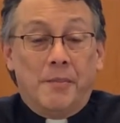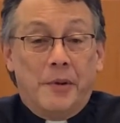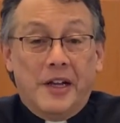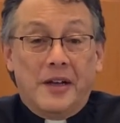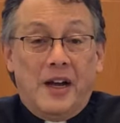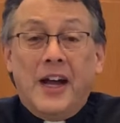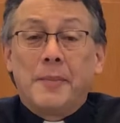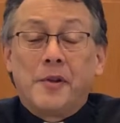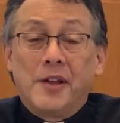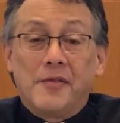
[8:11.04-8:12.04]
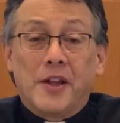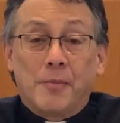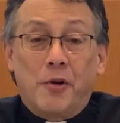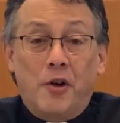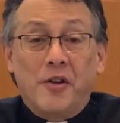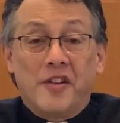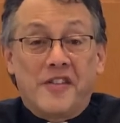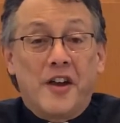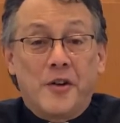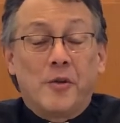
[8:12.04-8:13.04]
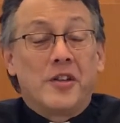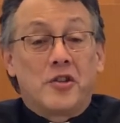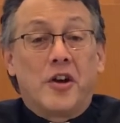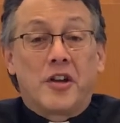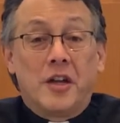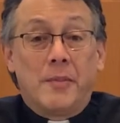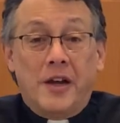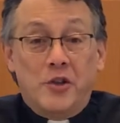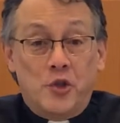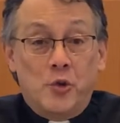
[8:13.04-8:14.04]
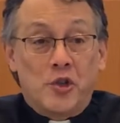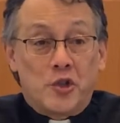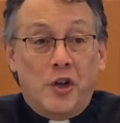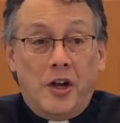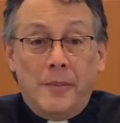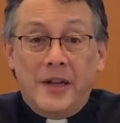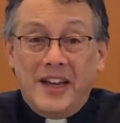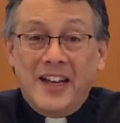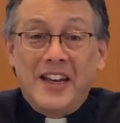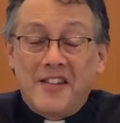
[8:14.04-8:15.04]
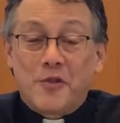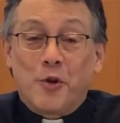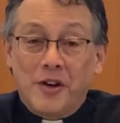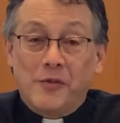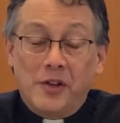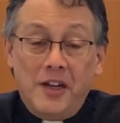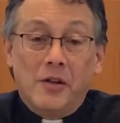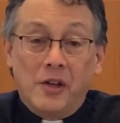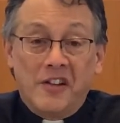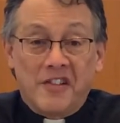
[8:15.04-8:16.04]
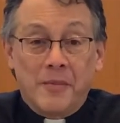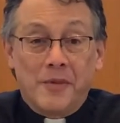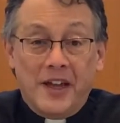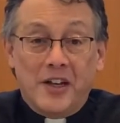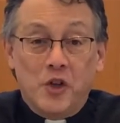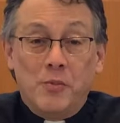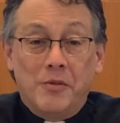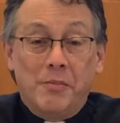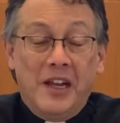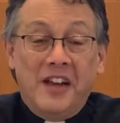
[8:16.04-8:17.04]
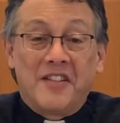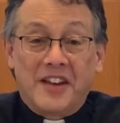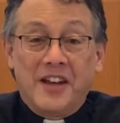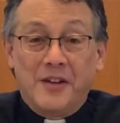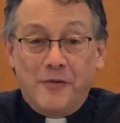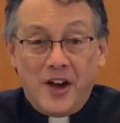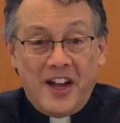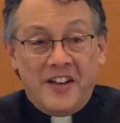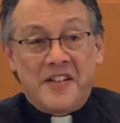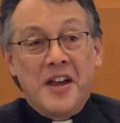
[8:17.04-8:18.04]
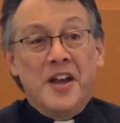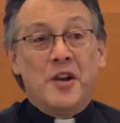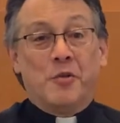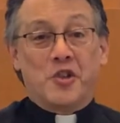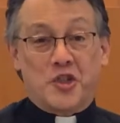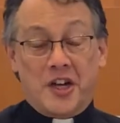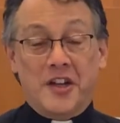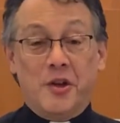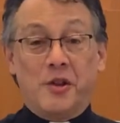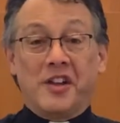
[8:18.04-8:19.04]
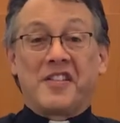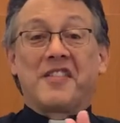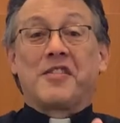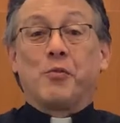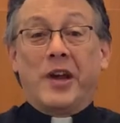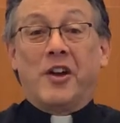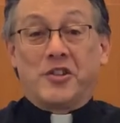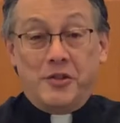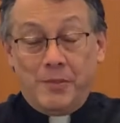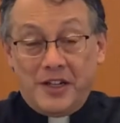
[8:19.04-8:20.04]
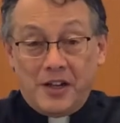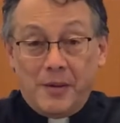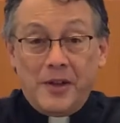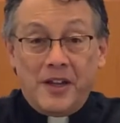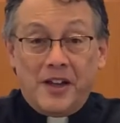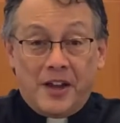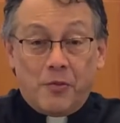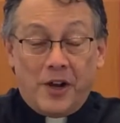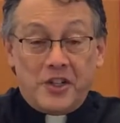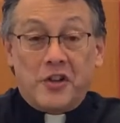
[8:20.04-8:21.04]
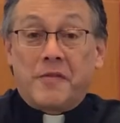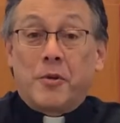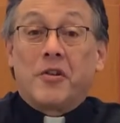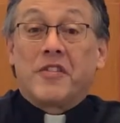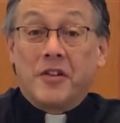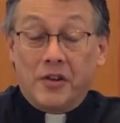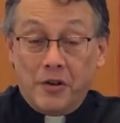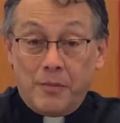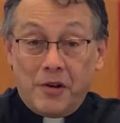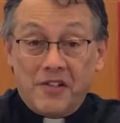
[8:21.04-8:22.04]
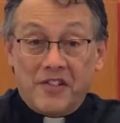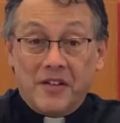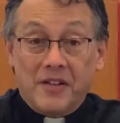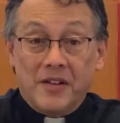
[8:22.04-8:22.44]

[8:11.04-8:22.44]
But I believe that Paul is not only talking about Jewish law, but any sort of legalism that human beings can devise, which tell you this is the route to becoming a righteous person, a good person.